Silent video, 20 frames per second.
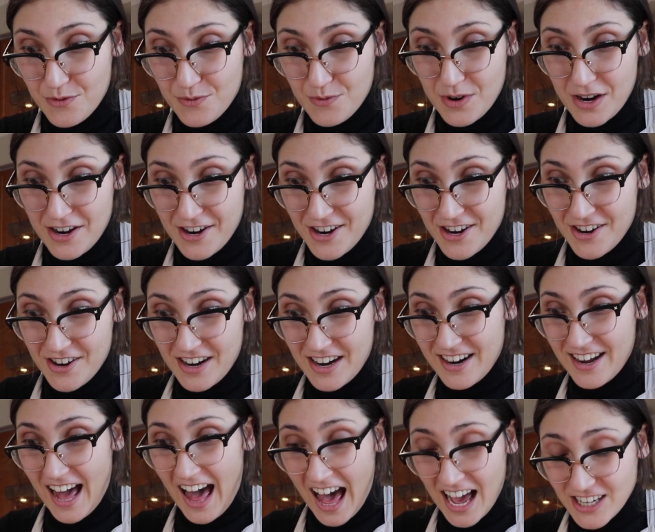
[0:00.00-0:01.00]

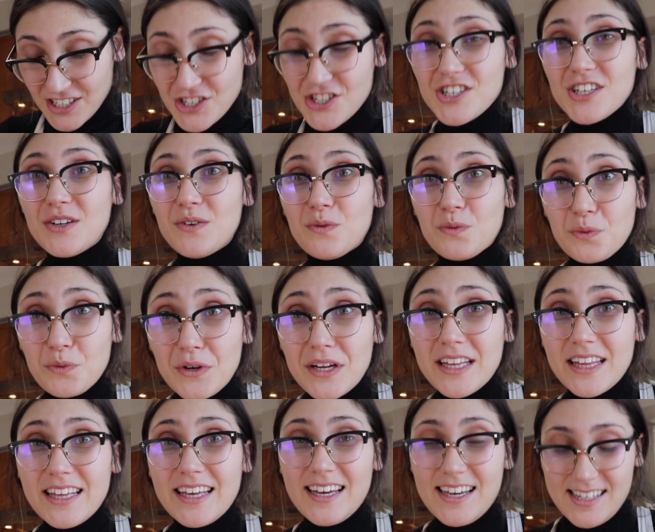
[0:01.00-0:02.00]
we're actually
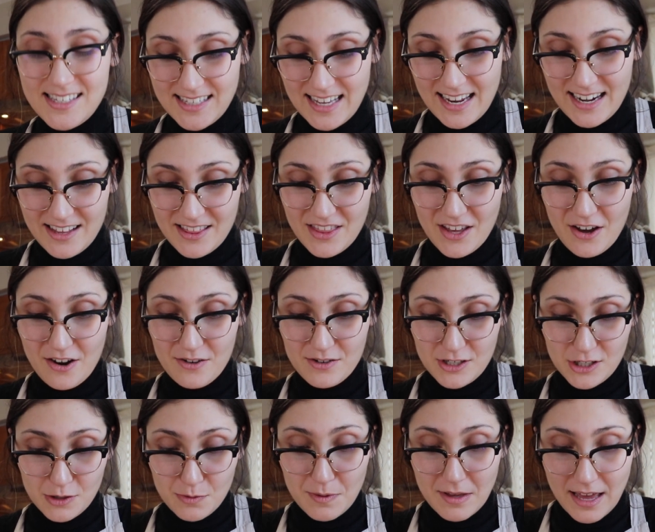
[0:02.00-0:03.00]
really excited though
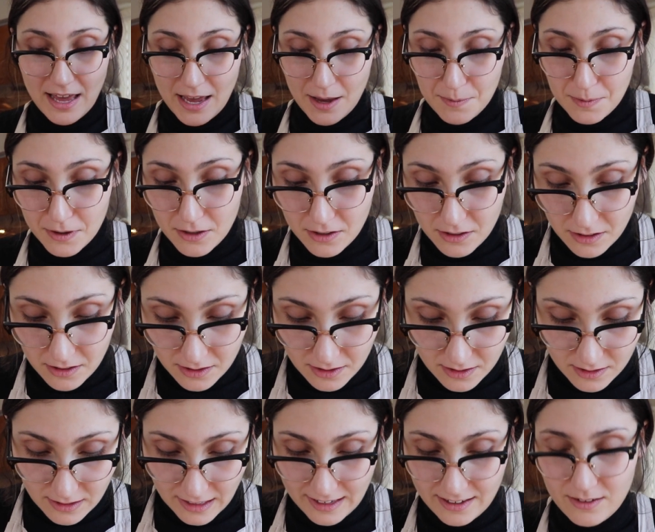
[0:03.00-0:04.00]
to be able
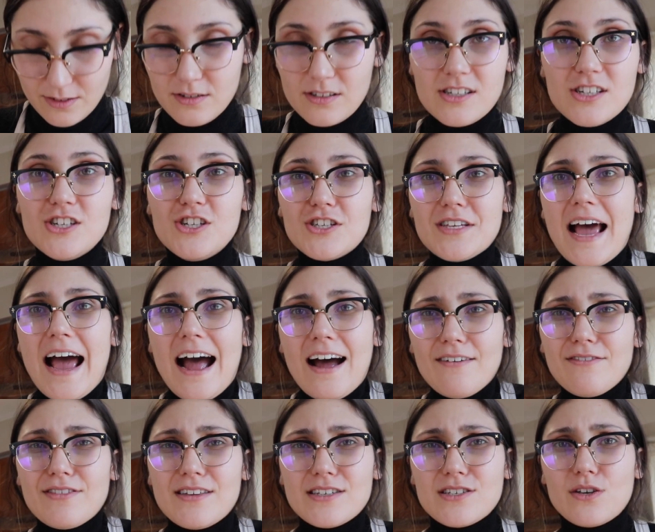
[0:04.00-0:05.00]
to just
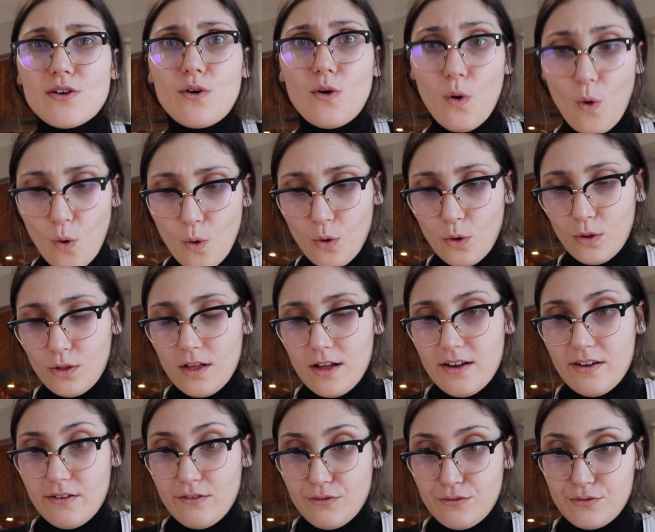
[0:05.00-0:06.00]
have this goal
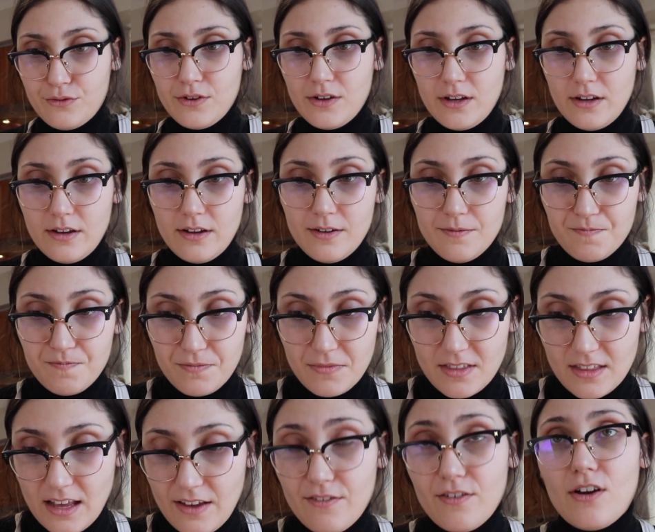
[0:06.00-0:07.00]
of
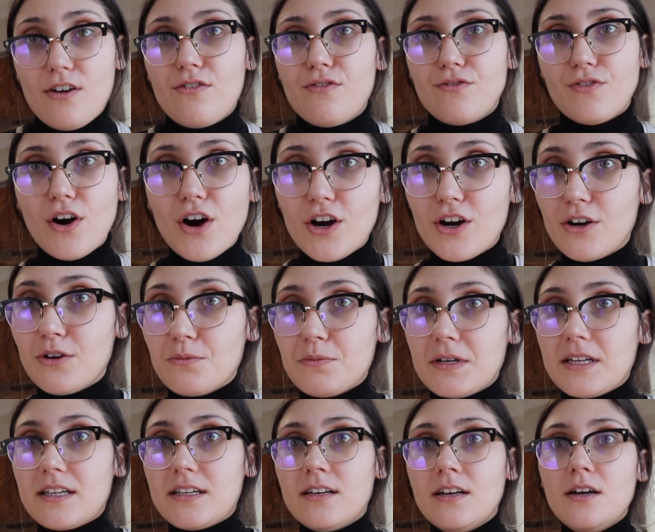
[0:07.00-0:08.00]
having a farm,
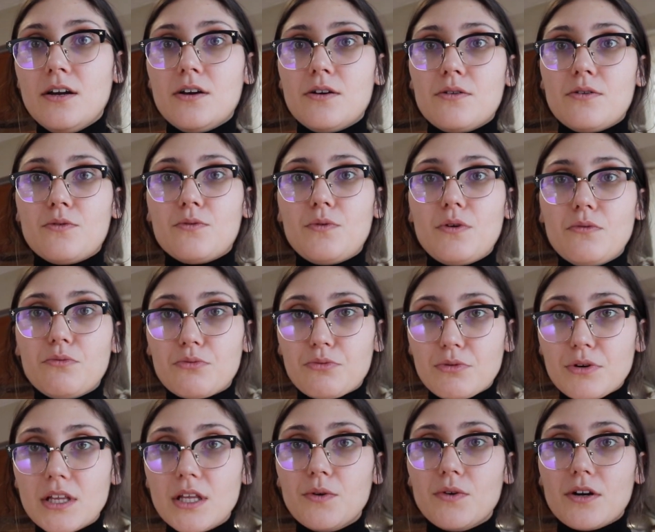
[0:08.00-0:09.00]
and we
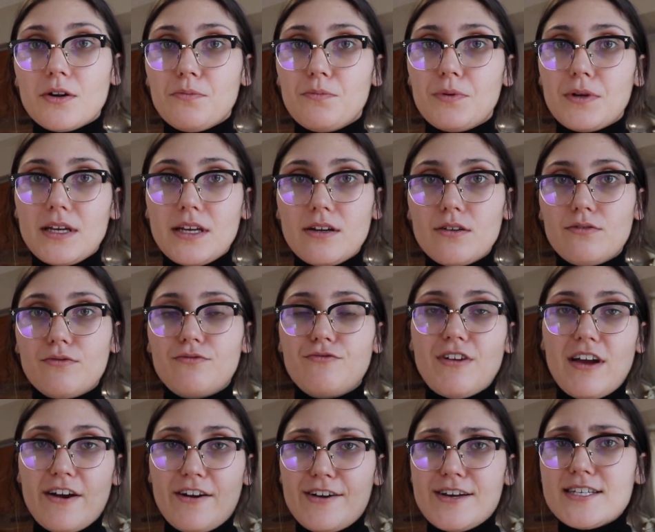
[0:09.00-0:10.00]
really want to be
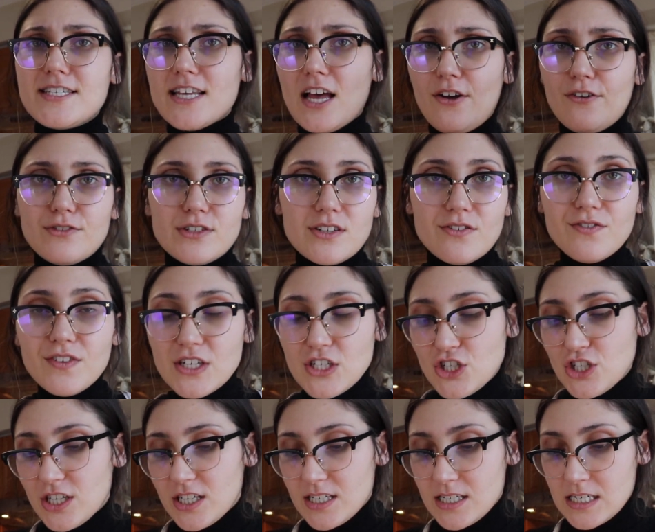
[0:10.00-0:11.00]
very
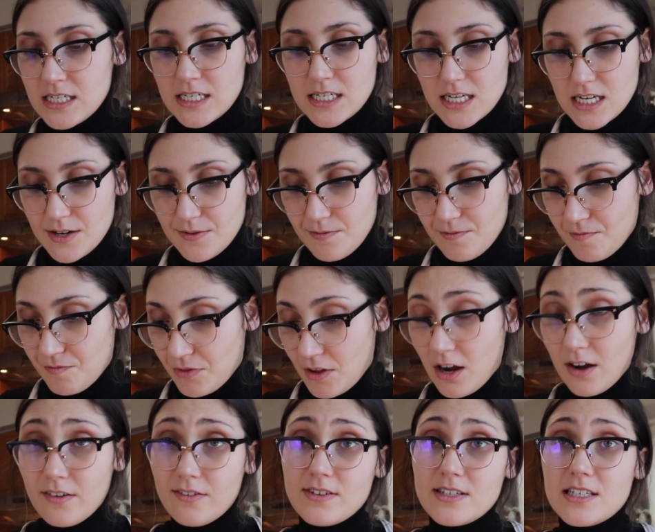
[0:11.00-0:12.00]
self-sufficient.
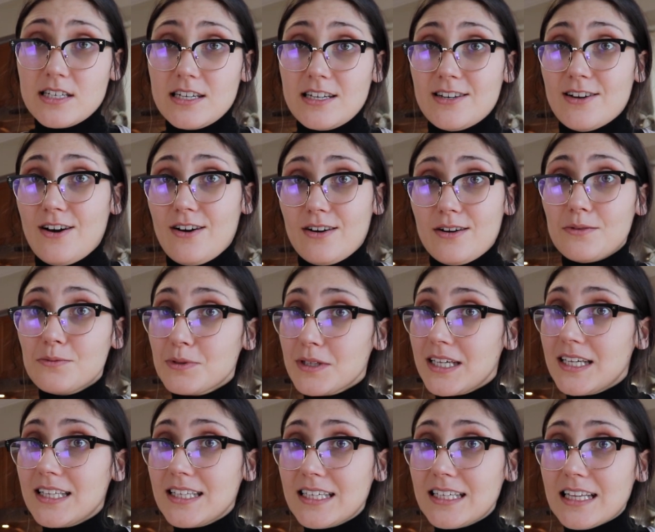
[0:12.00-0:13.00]
Obviously not
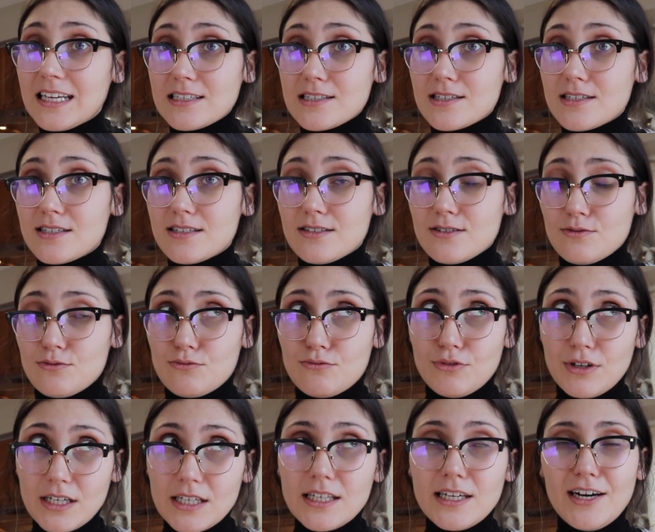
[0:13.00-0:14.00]
completely, that's
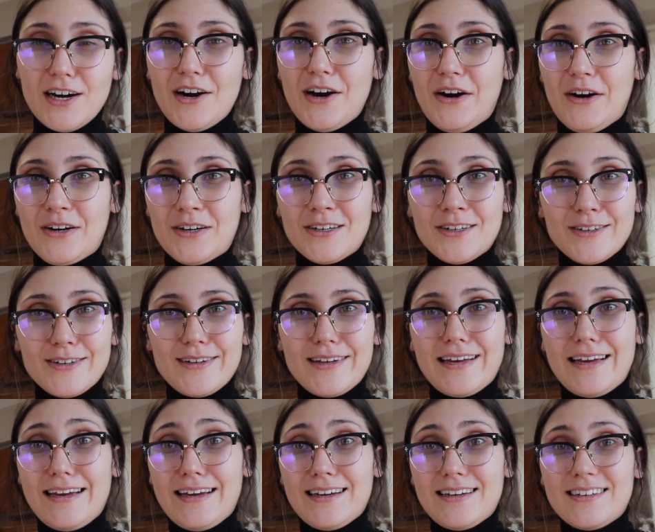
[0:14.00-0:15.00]
really hard,
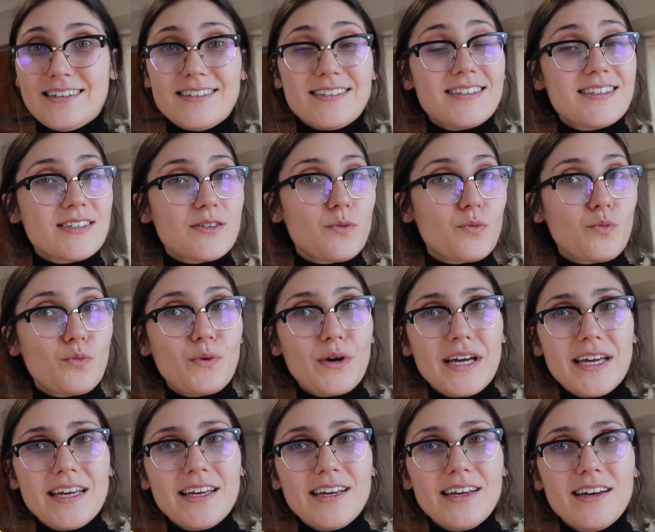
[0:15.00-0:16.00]
and
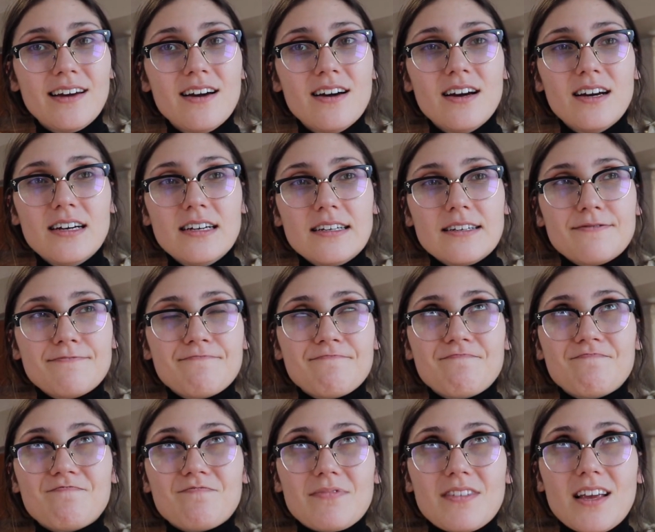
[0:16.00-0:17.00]
we
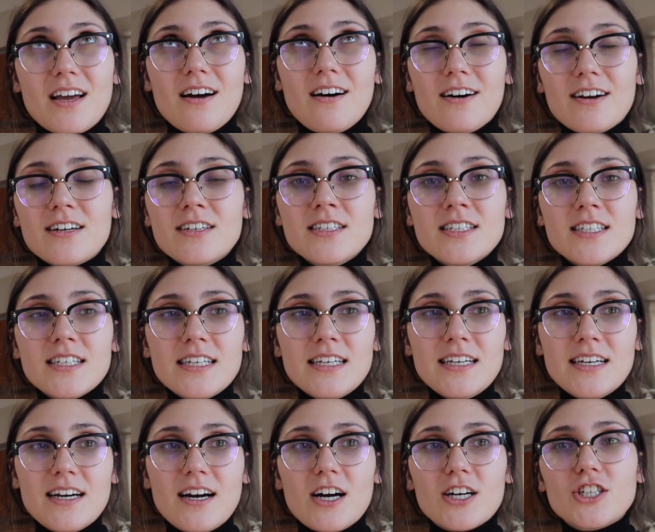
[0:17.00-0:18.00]

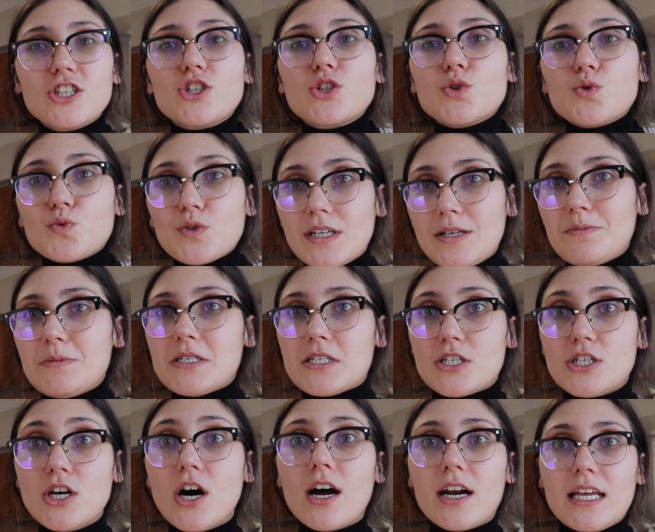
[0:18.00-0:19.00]
honestly, our dream is
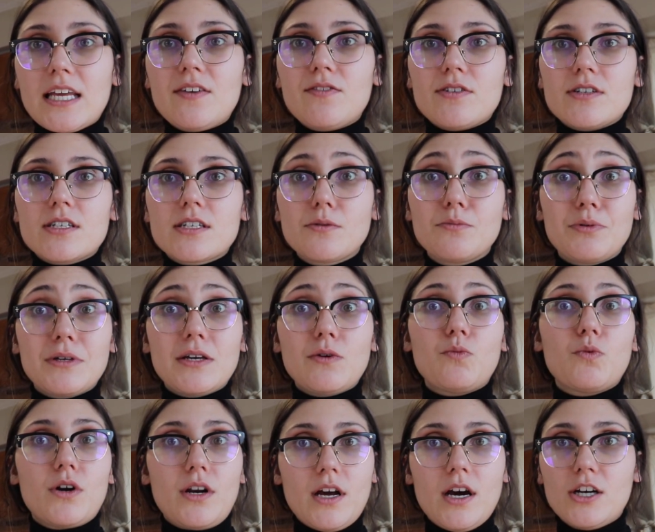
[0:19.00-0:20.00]
not even to be
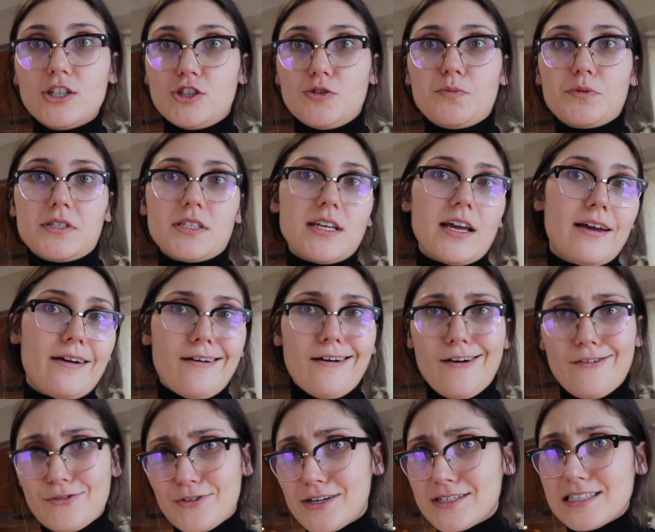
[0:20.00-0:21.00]
100%
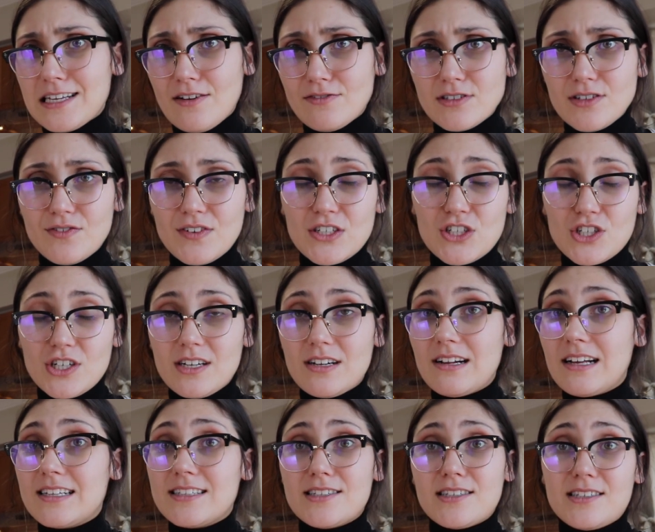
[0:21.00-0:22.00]
off-grid self-sufficient.
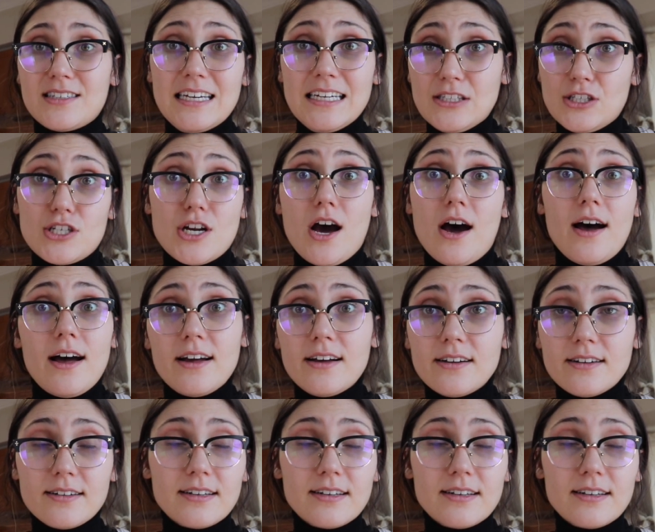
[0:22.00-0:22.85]
It's not.